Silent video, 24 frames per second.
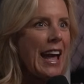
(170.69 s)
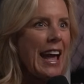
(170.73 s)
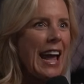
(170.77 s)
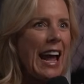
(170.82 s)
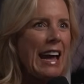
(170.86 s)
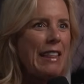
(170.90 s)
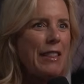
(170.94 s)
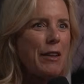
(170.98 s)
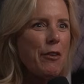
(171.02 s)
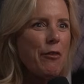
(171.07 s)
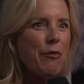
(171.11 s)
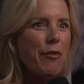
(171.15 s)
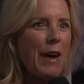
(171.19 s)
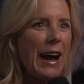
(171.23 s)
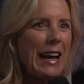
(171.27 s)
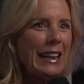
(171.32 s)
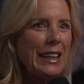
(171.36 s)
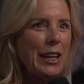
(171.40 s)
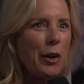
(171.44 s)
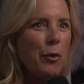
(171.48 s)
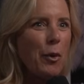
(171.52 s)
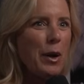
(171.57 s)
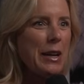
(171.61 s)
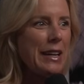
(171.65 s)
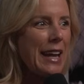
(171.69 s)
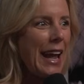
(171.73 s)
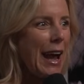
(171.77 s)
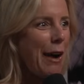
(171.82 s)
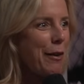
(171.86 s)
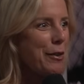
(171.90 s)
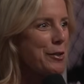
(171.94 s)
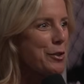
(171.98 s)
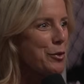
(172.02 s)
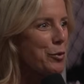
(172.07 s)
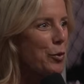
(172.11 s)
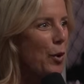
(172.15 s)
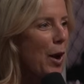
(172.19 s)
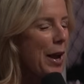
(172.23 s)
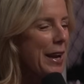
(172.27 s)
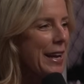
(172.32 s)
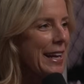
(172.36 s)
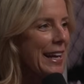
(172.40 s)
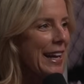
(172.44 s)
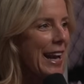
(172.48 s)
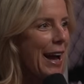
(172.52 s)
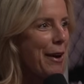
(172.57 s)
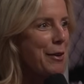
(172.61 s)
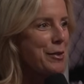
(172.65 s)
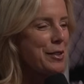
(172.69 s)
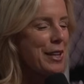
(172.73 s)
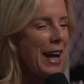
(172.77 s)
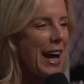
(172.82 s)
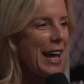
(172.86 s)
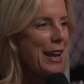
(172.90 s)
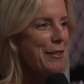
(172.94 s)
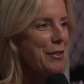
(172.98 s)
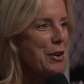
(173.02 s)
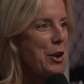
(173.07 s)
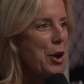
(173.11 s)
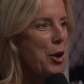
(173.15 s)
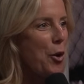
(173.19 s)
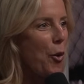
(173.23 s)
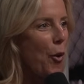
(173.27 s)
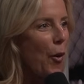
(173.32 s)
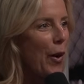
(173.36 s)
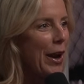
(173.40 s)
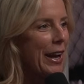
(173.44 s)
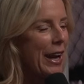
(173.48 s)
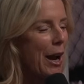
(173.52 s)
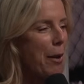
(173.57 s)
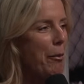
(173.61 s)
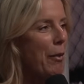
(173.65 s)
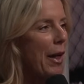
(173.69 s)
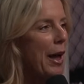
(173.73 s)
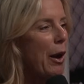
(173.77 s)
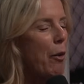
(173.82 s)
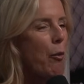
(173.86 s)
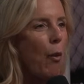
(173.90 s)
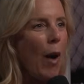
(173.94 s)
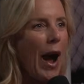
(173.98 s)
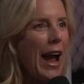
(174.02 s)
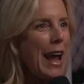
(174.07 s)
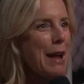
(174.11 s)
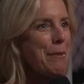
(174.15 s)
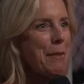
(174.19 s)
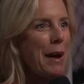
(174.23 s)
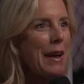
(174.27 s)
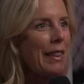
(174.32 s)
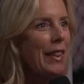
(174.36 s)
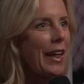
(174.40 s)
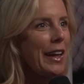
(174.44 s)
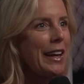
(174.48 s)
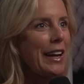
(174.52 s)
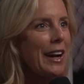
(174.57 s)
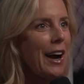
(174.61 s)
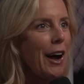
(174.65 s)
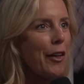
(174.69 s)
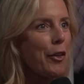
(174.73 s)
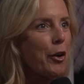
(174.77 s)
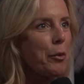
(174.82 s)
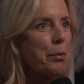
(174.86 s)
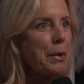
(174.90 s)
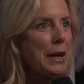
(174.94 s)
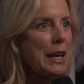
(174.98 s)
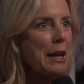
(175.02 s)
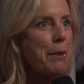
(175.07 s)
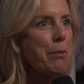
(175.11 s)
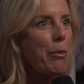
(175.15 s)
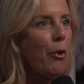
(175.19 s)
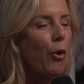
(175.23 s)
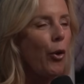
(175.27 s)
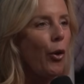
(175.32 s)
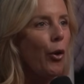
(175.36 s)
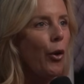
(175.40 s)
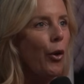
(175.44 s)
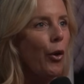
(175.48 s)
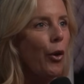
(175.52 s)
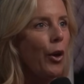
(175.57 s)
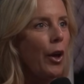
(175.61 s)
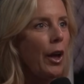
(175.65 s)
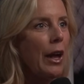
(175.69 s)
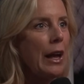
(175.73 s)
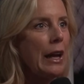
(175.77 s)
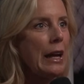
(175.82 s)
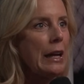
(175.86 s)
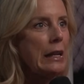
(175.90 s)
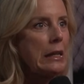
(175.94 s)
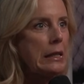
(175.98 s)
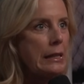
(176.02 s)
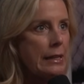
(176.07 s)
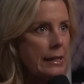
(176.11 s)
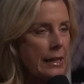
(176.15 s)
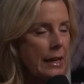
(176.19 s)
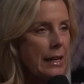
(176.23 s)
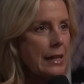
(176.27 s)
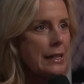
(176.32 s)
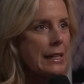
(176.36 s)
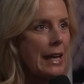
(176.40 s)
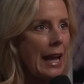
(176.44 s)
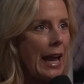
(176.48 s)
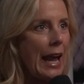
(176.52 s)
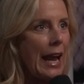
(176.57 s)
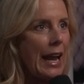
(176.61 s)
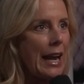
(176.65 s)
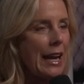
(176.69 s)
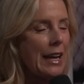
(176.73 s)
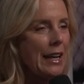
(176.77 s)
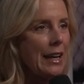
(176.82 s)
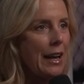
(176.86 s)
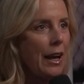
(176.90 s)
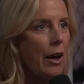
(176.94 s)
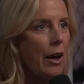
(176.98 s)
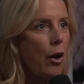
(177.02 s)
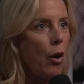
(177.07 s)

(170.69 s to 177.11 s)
And then finally one day I was running and I was kind of annoyed. I'm like, why am I letting other people yeah. dictate?